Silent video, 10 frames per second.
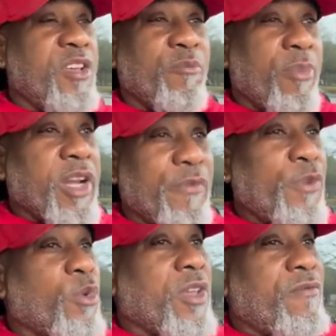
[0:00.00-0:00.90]
But if
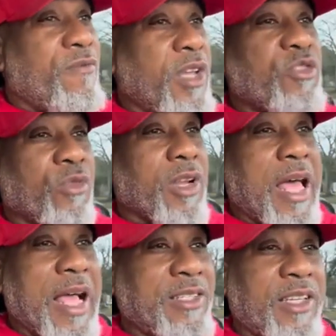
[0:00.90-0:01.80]
you can
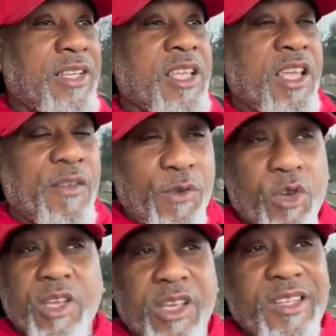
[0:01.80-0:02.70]
visualize it, if you
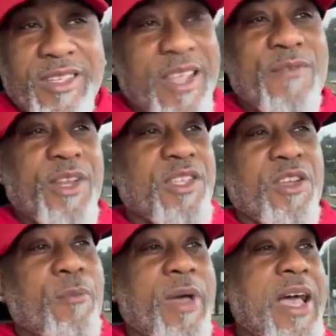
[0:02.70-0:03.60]
can conceive it in
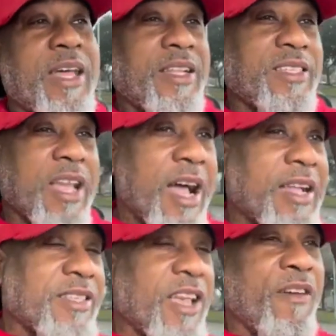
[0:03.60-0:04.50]
your mind, it's
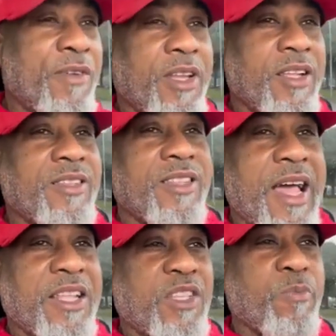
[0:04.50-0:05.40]
God's evidence
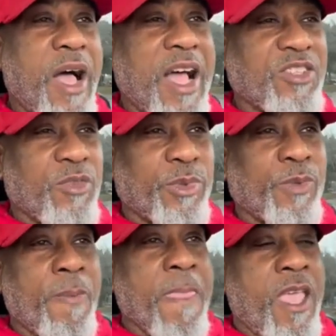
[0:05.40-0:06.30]
that it's possible.
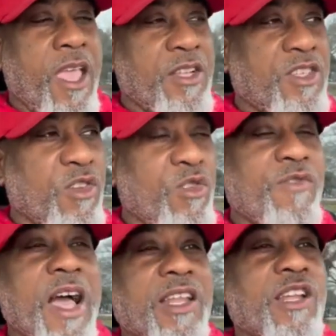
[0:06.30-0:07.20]
And so you've
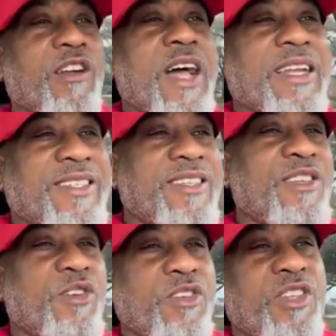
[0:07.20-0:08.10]
got to learn how to see
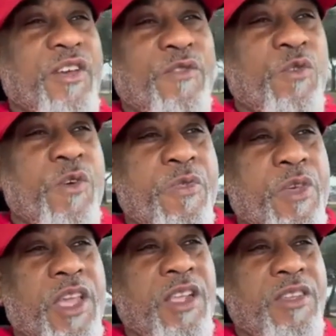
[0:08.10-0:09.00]
yourself doing
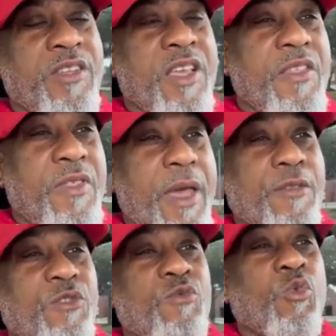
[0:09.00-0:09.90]
things that
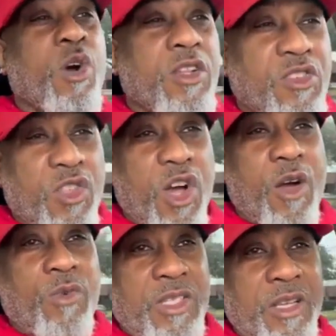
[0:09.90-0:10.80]
you once thought
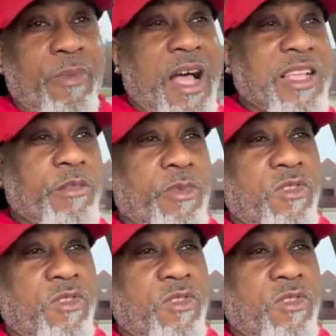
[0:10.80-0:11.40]
was impossible.